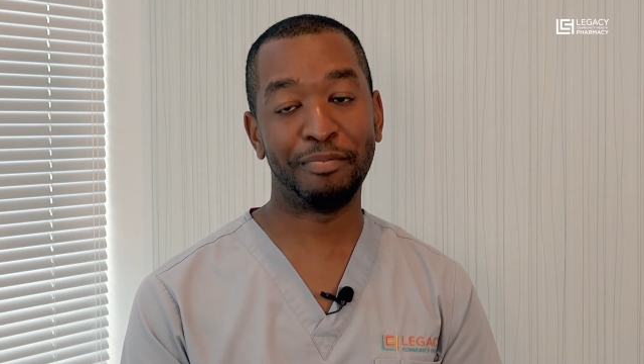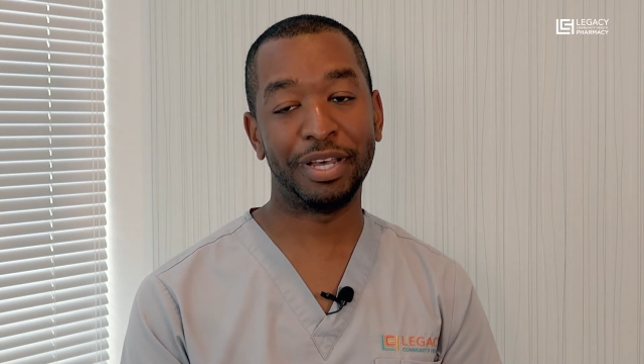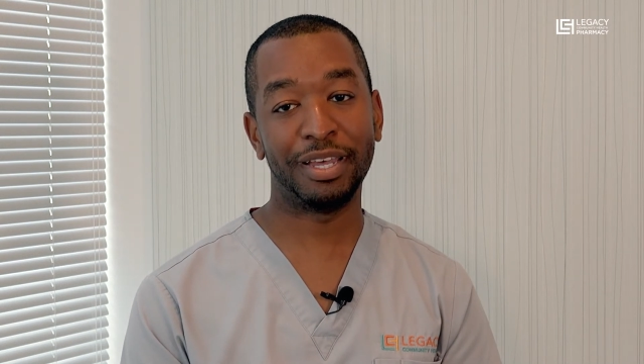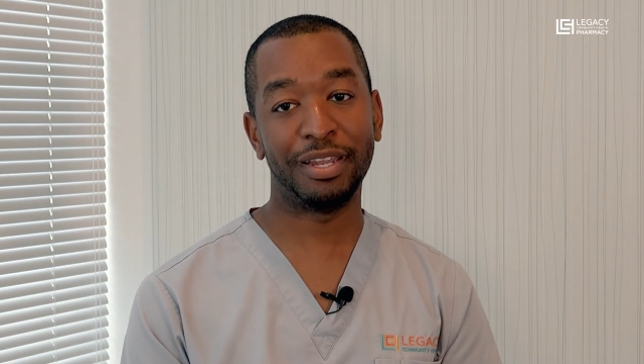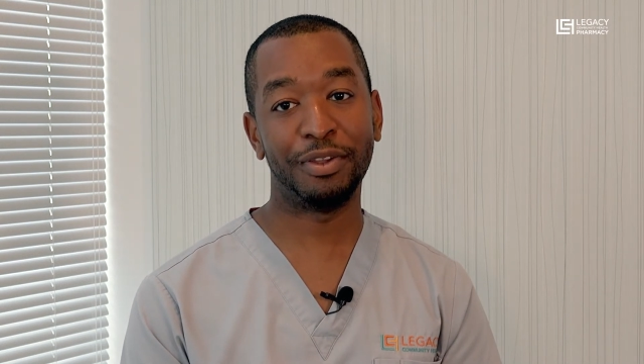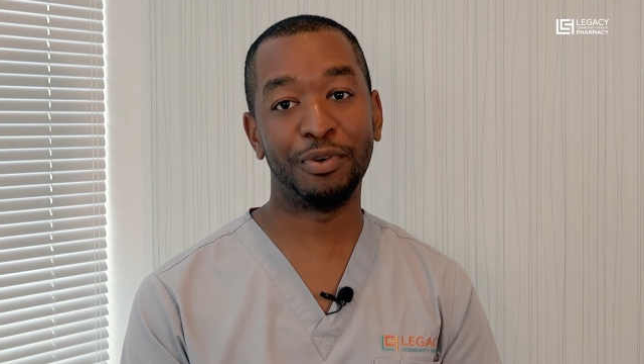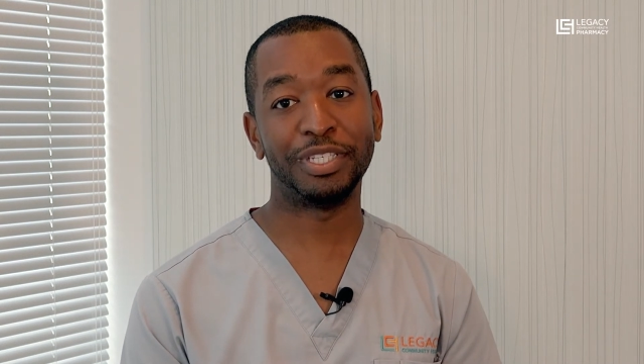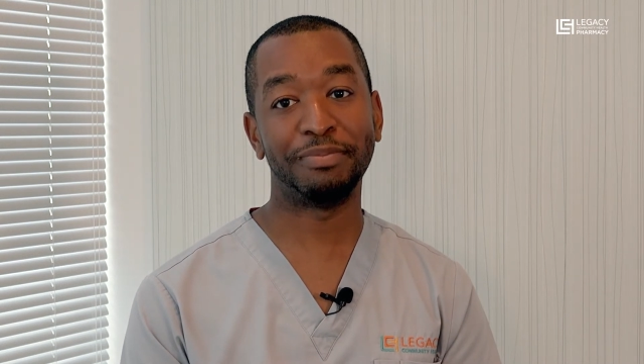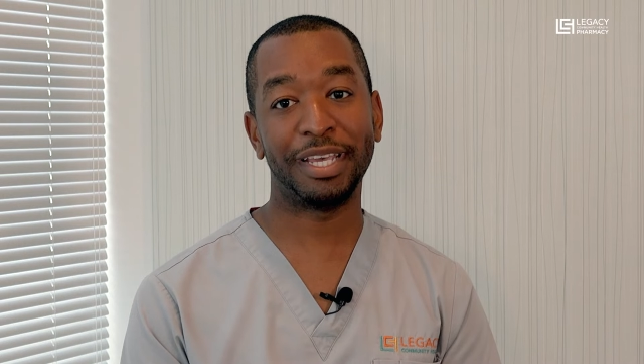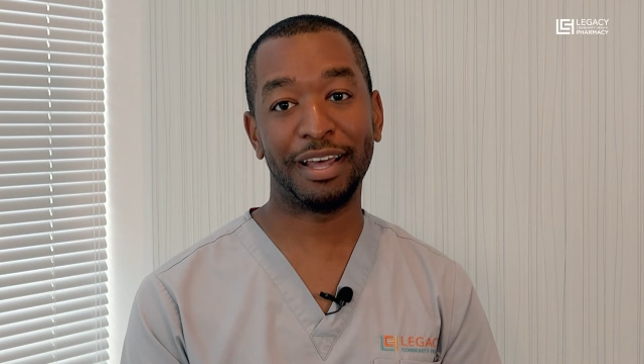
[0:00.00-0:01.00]
but
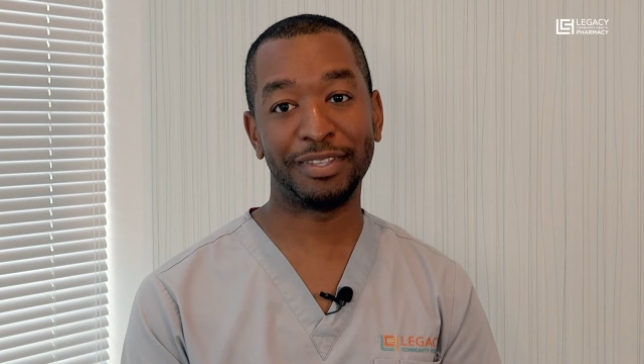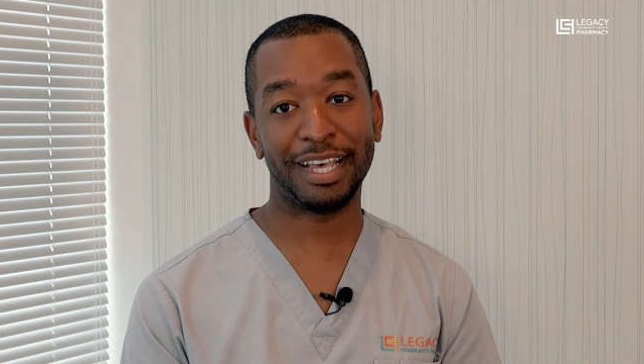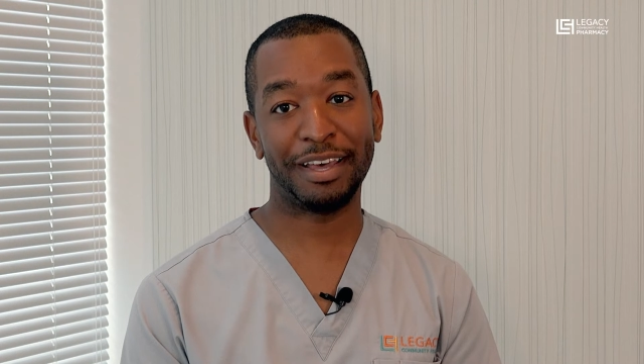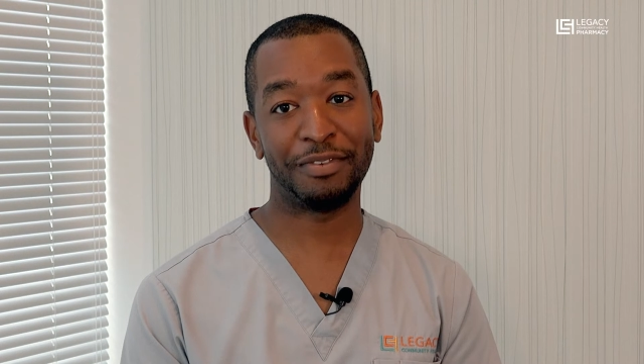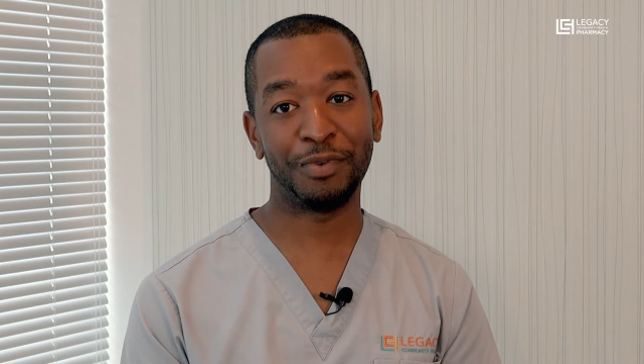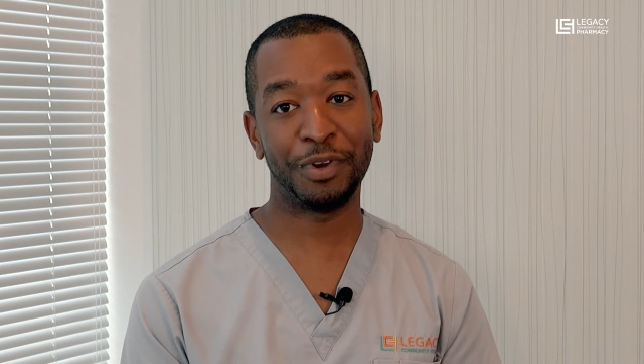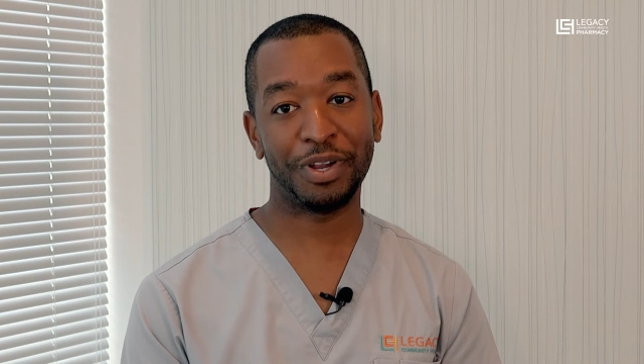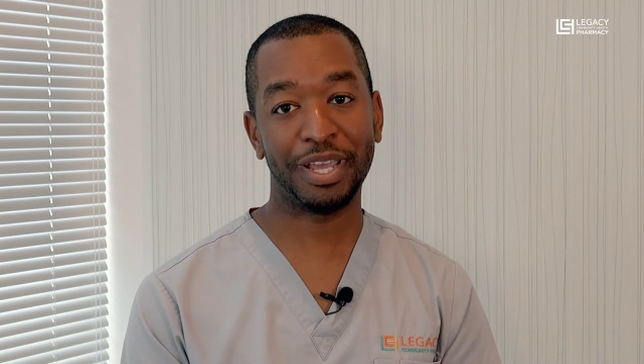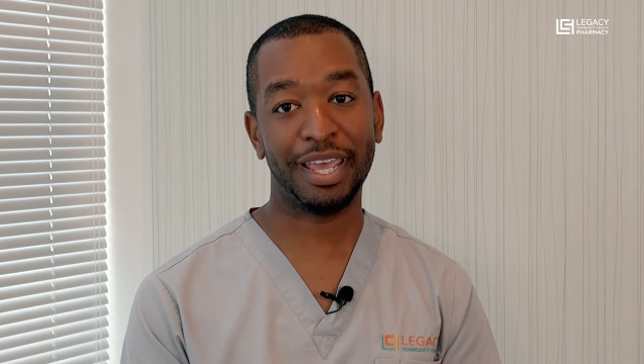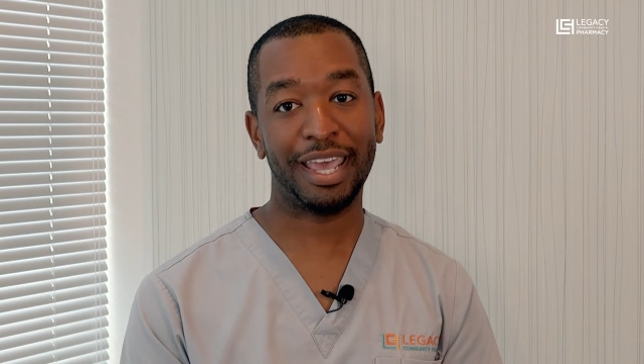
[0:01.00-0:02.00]
noticed me outside of
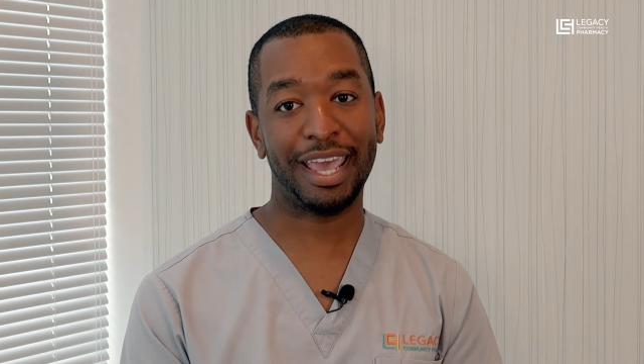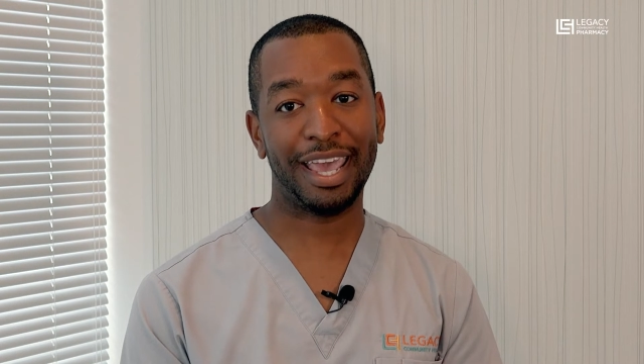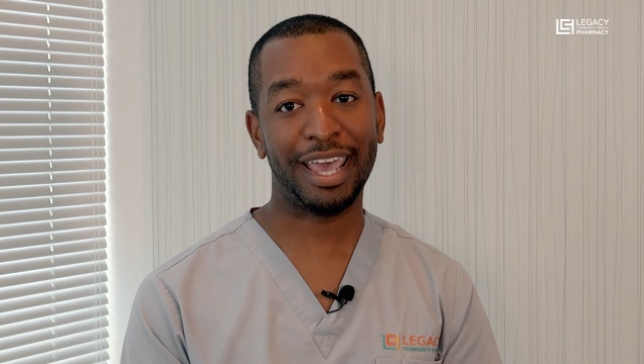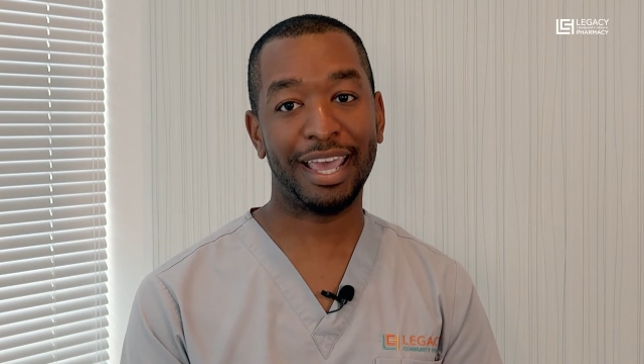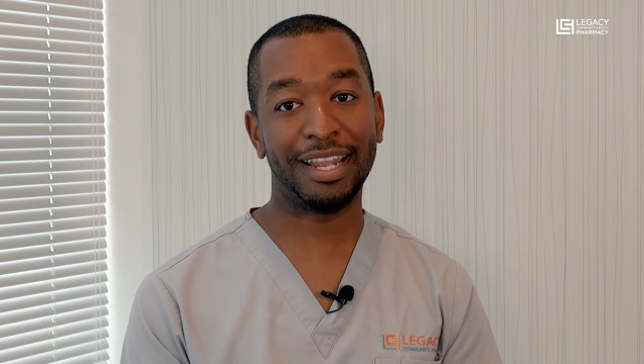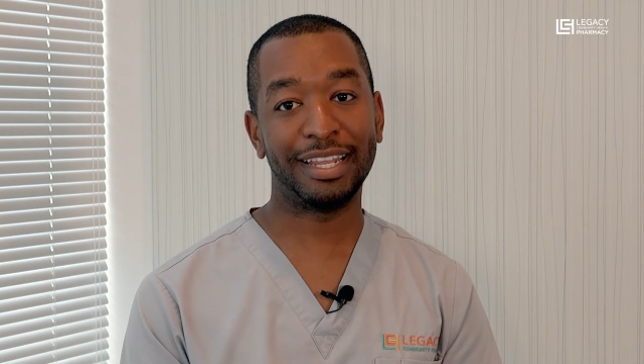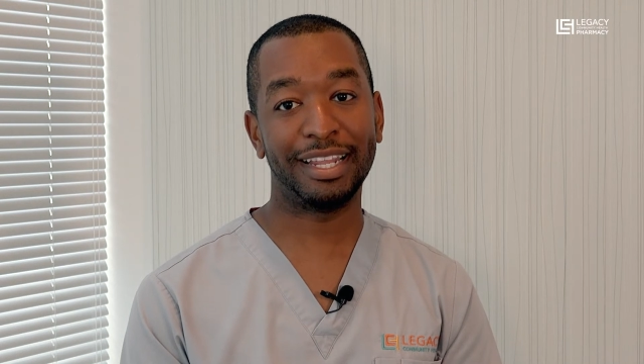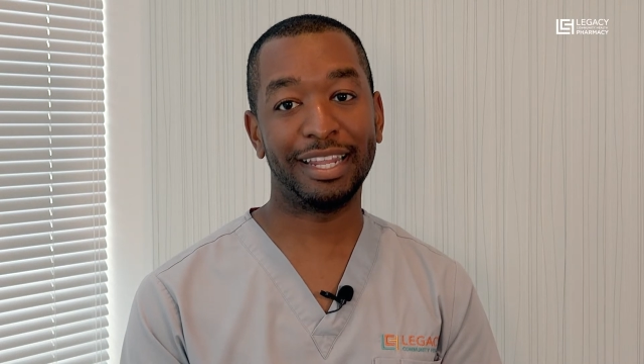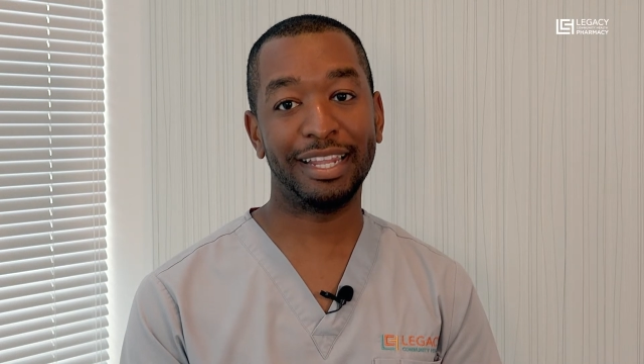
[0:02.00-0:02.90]
work and